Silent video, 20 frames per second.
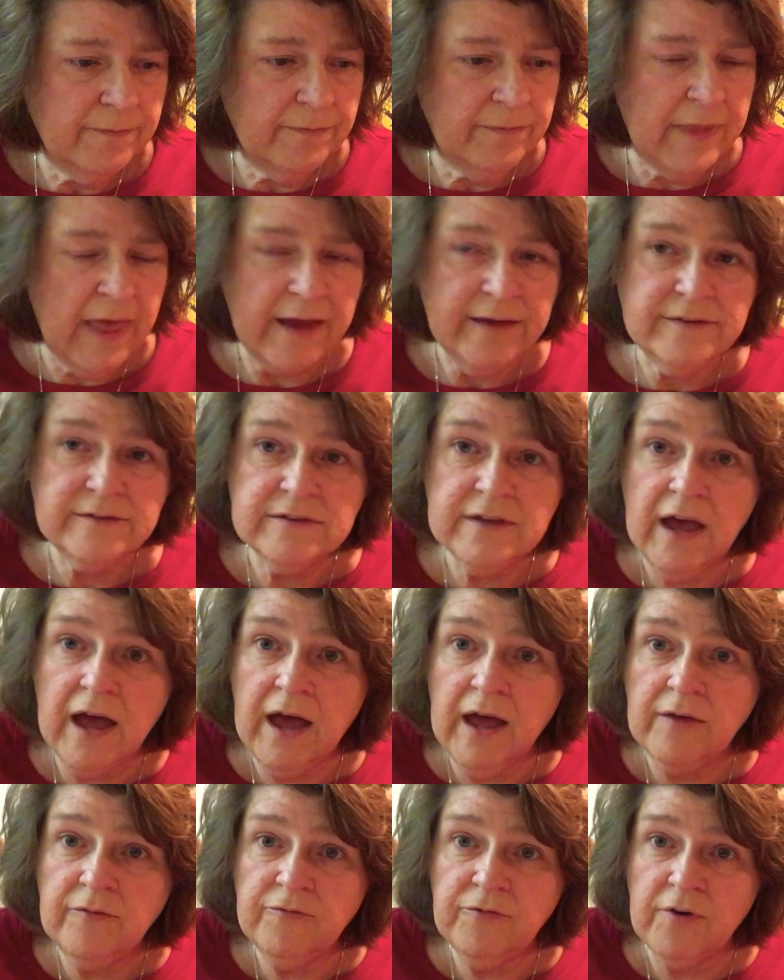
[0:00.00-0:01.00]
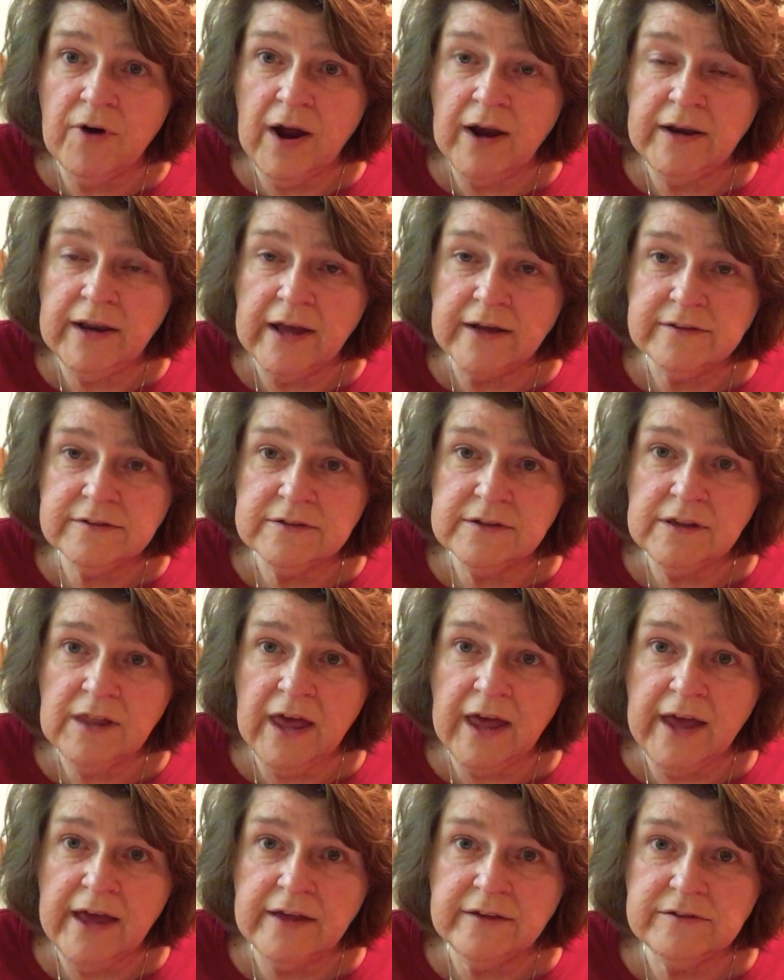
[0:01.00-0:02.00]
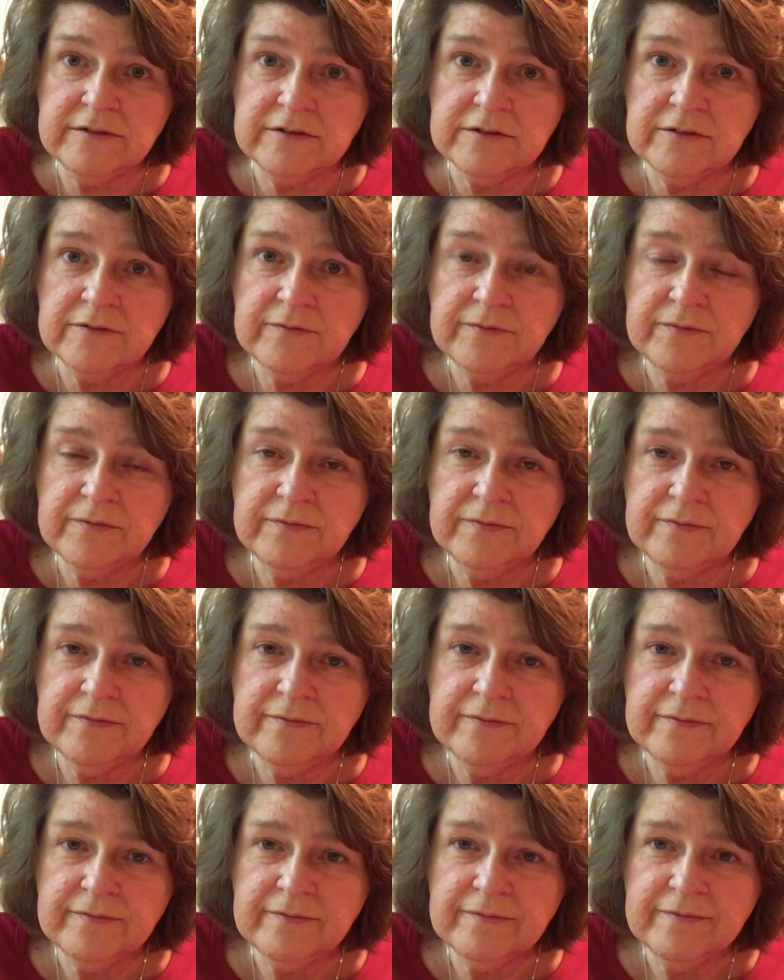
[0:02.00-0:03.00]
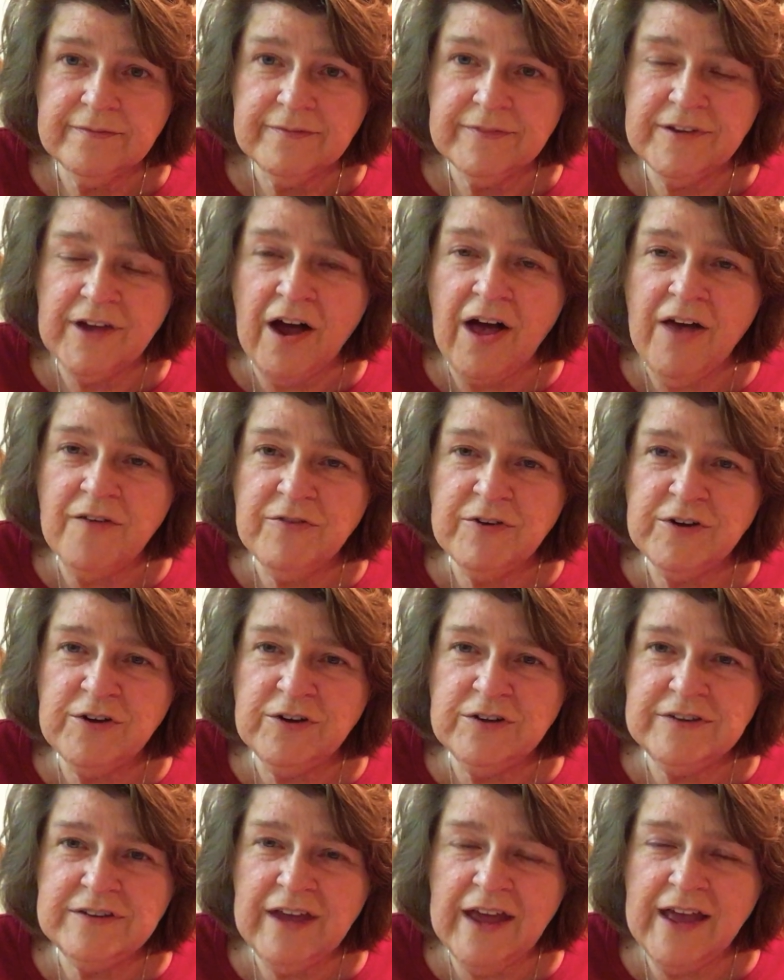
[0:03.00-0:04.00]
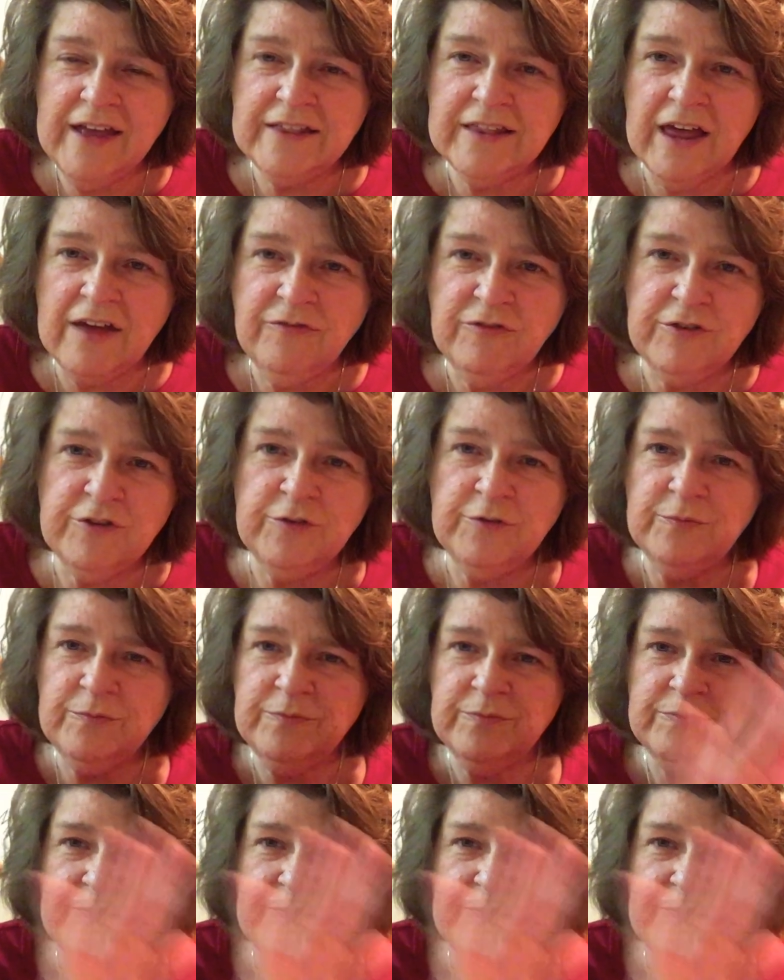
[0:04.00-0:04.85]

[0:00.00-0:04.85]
next time for our next class. Y'all have a good day. Love you.